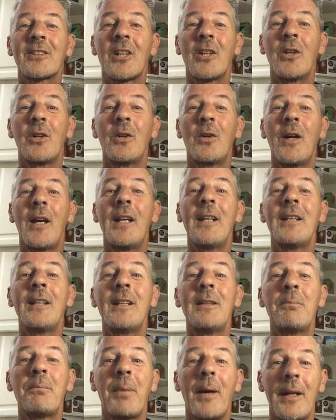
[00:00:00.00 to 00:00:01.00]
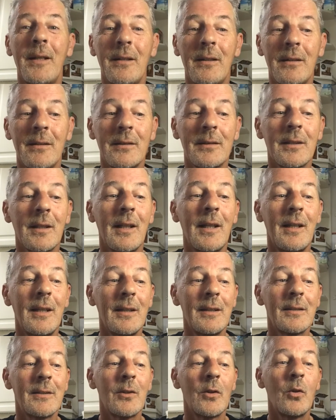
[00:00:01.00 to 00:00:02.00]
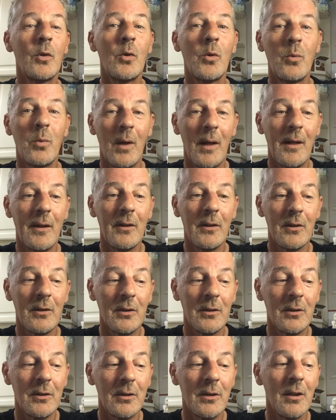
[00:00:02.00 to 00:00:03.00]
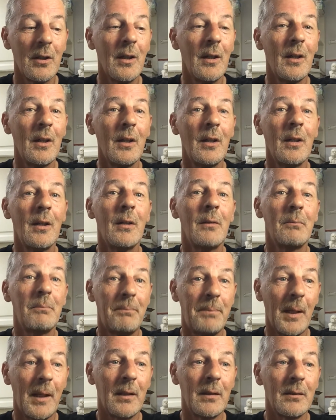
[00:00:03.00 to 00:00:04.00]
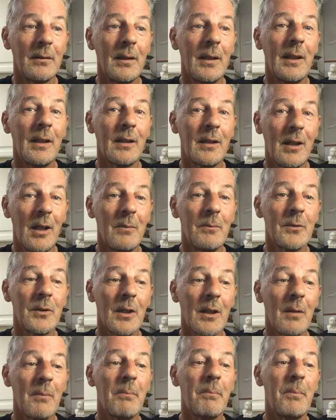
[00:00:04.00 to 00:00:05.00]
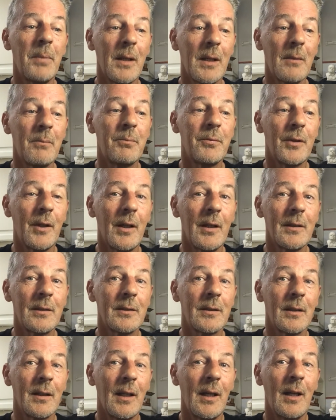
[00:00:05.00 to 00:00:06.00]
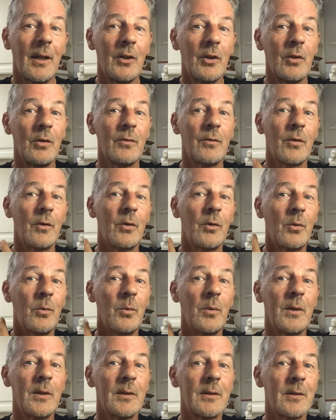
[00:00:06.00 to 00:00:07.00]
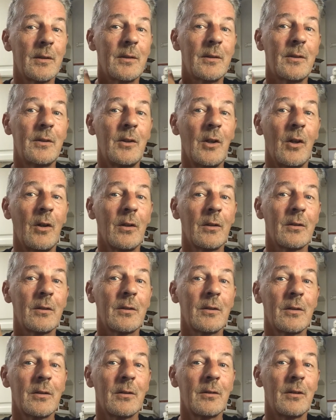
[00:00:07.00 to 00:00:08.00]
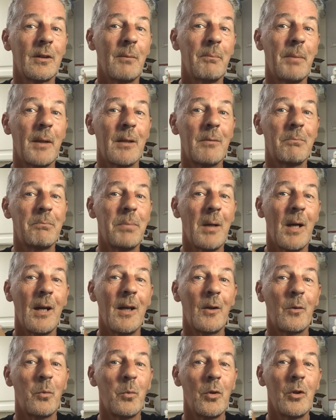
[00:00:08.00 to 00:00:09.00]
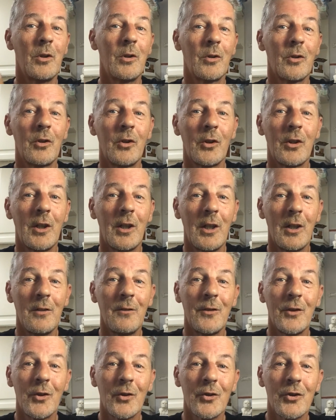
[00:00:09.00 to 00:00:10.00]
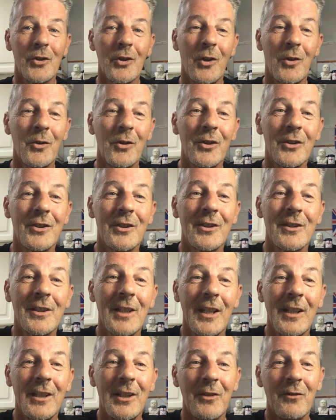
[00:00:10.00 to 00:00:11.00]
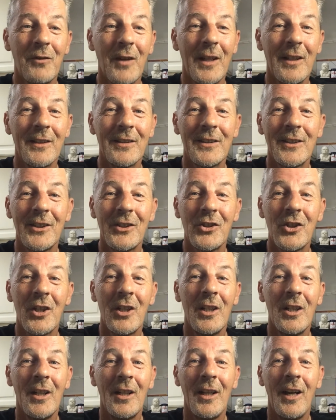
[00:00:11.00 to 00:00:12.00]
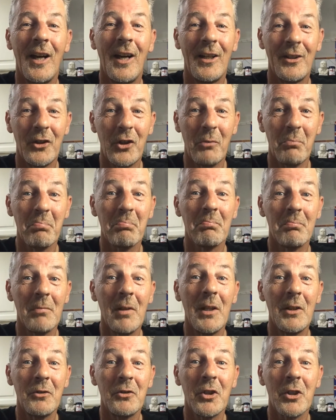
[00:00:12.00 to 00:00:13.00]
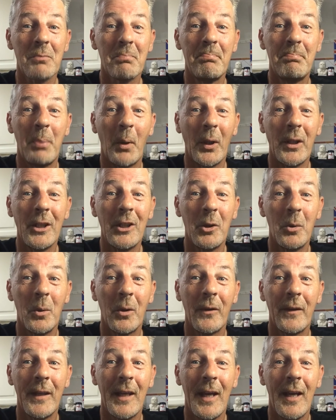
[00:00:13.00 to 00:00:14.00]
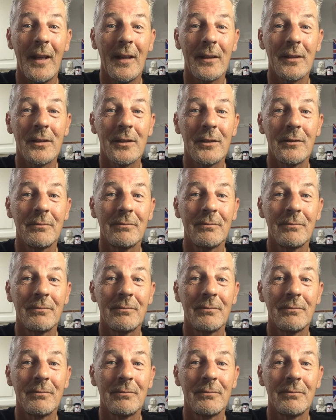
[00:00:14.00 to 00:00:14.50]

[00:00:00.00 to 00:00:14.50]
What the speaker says: So independence is all well and good, but it comes at a big price, and you've always got the big bad world looking over your shoulder to take advantage and just bite you on the ass.